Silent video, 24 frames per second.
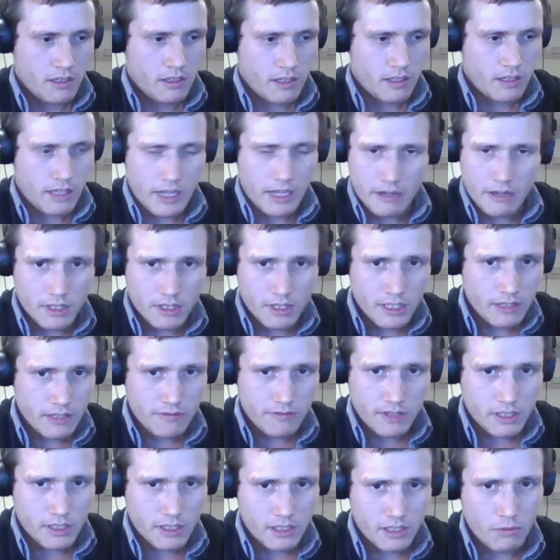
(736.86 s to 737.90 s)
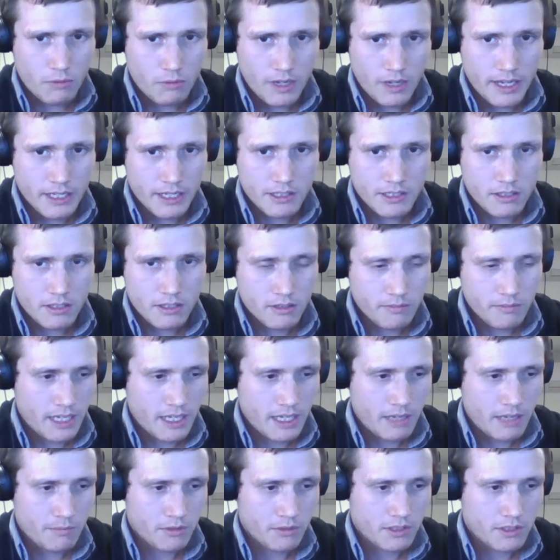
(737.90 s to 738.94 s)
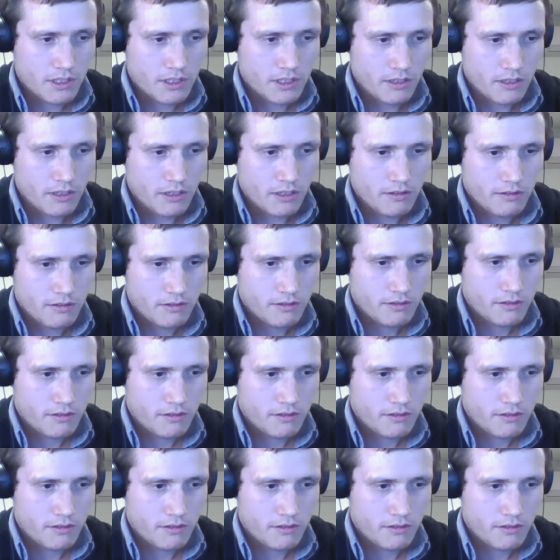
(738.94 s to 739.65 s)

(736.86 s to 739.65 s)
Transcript: relieving in a way to be able to